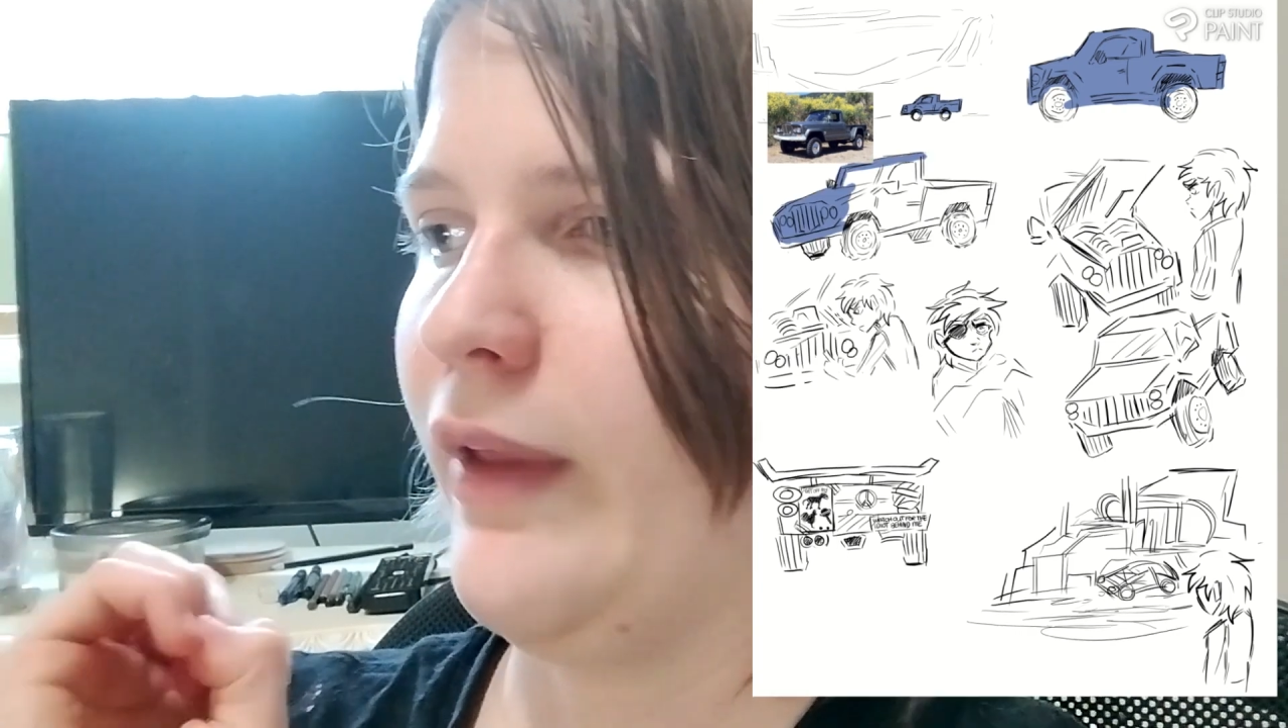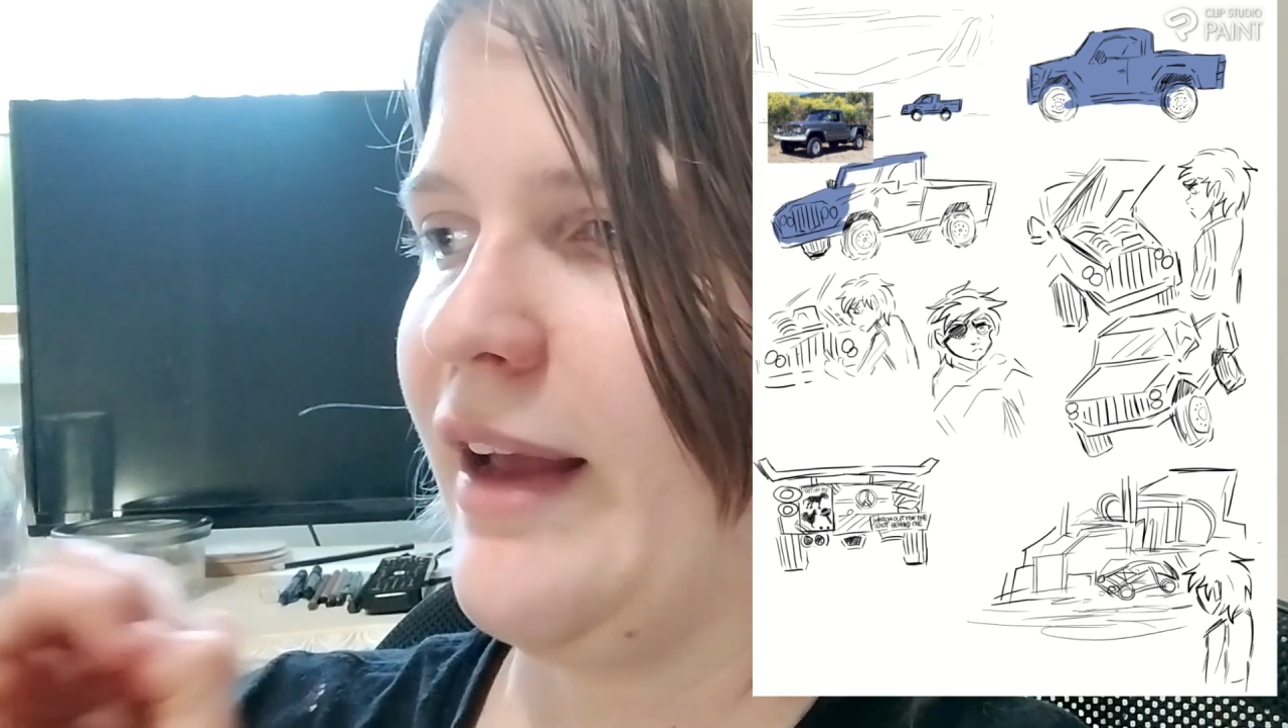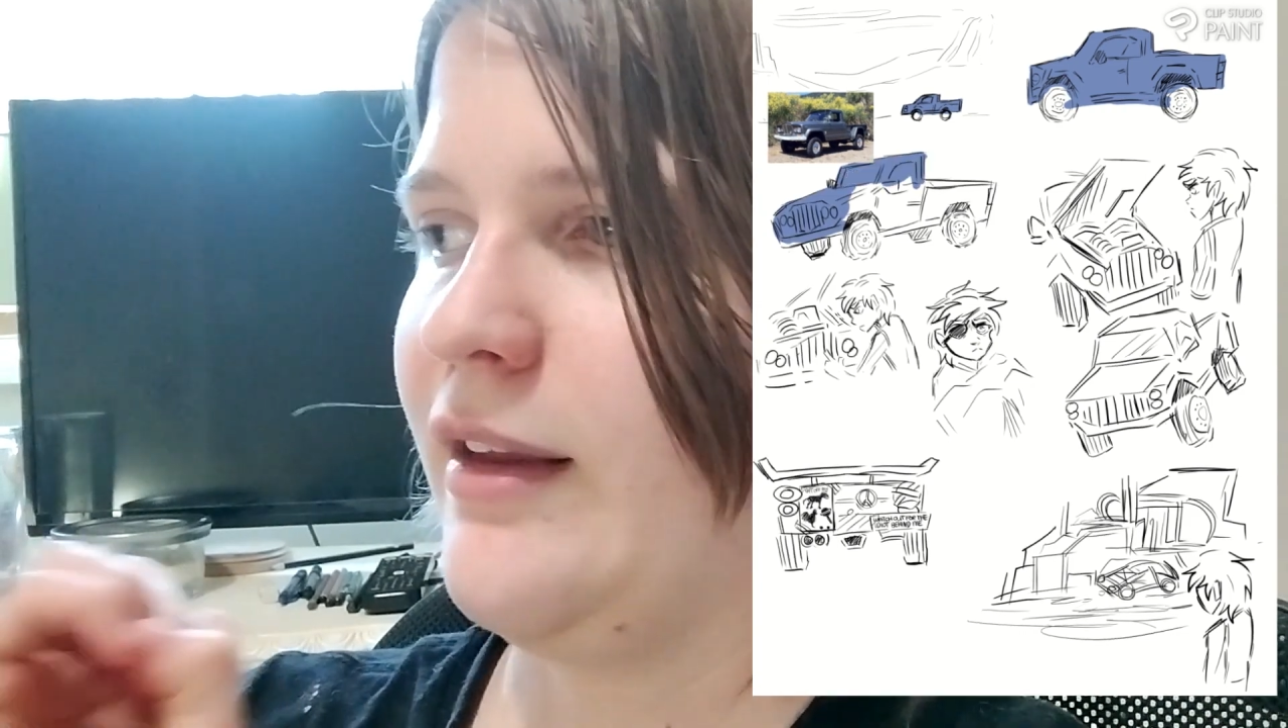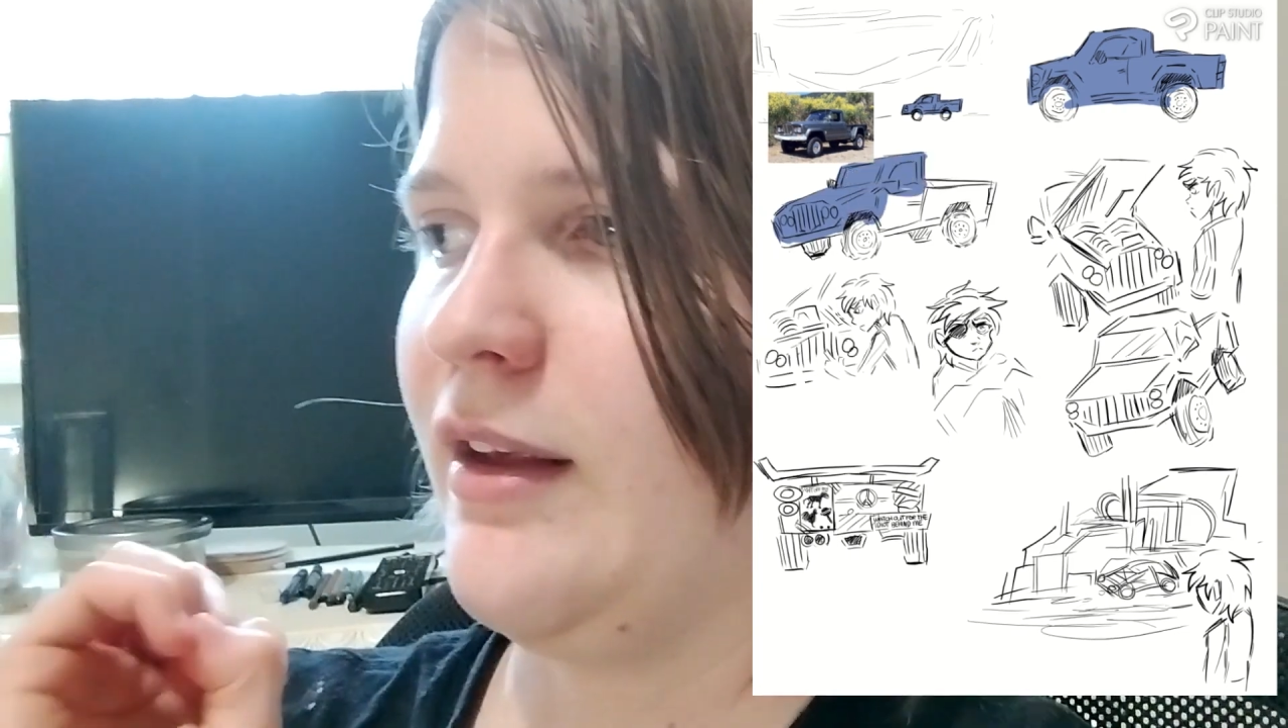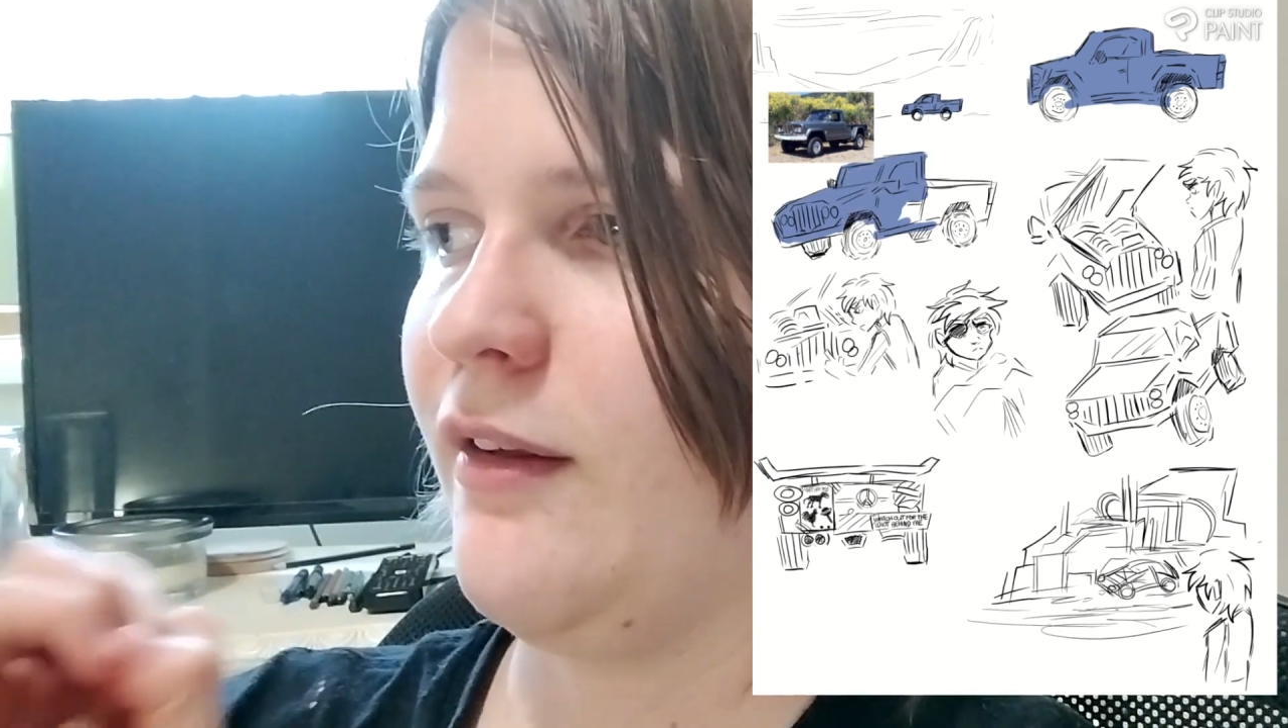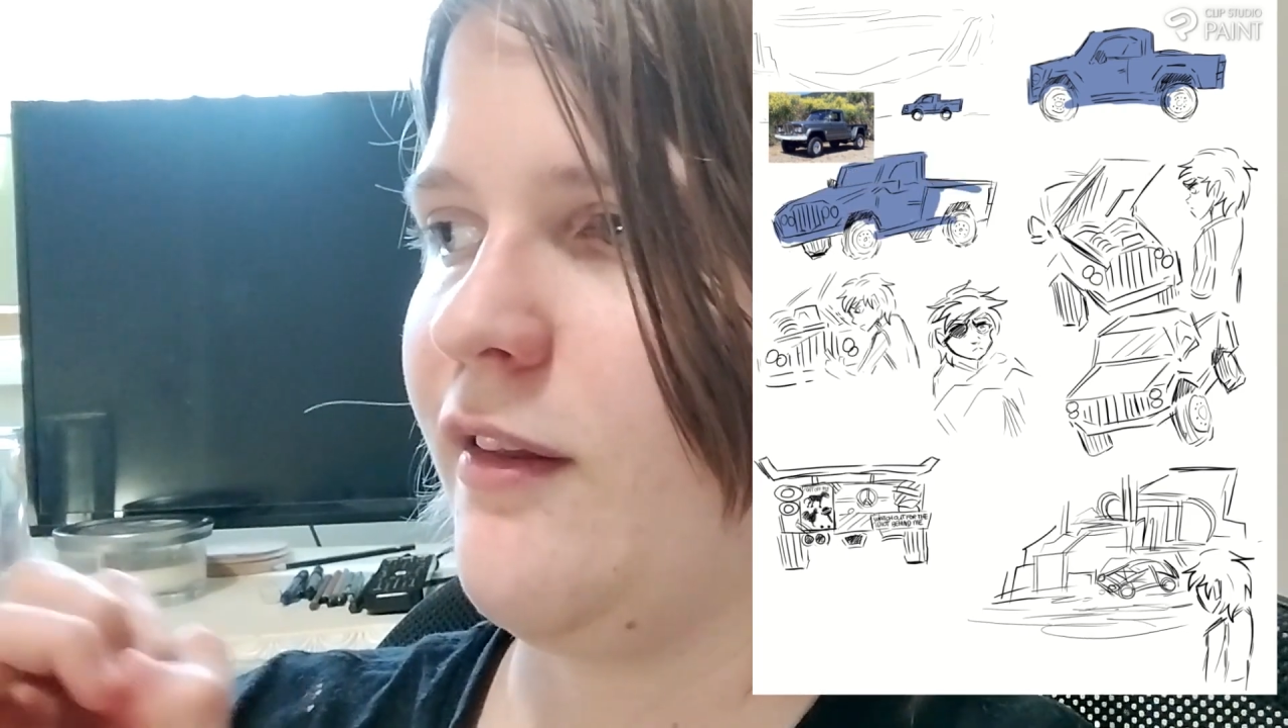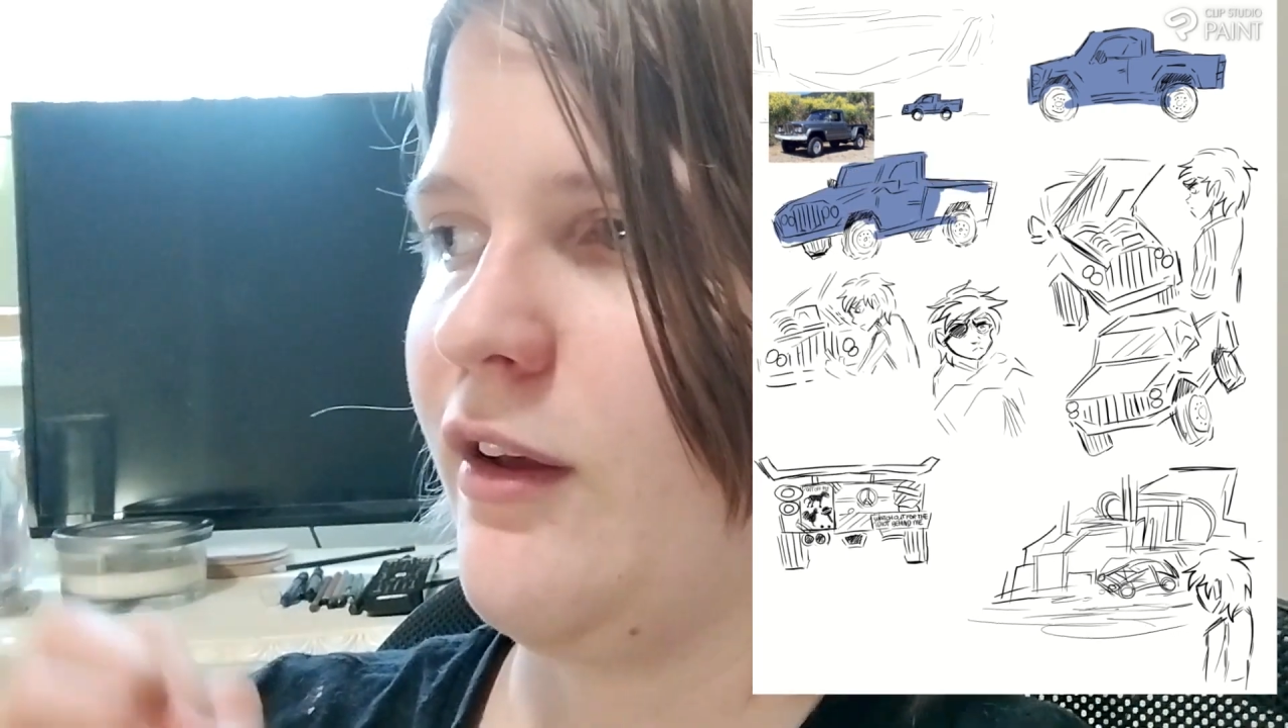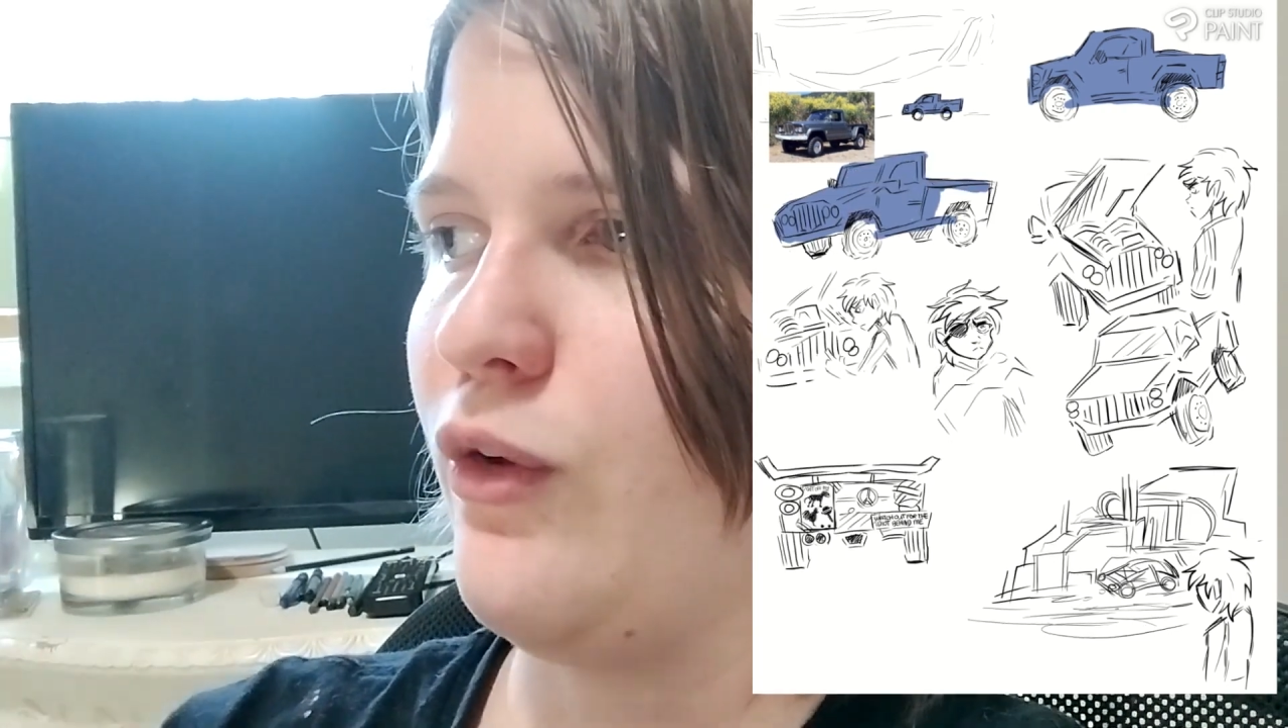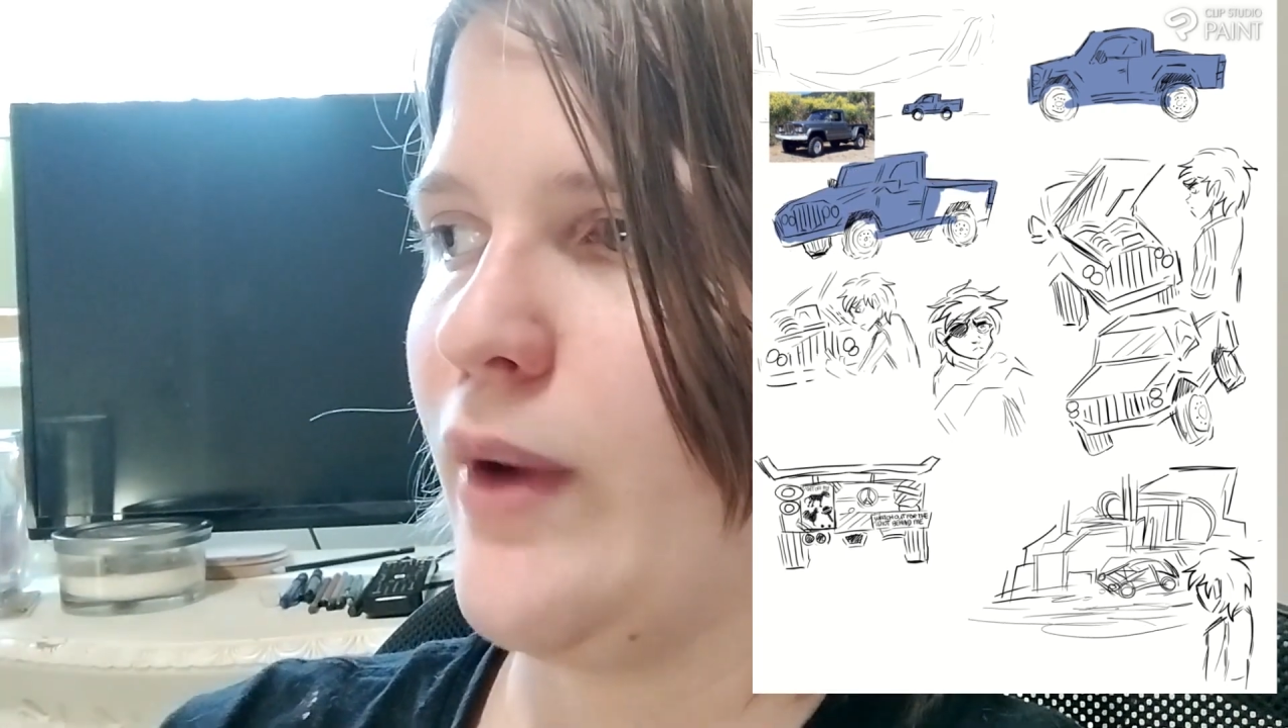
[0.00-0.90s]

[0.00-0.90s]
ideas that you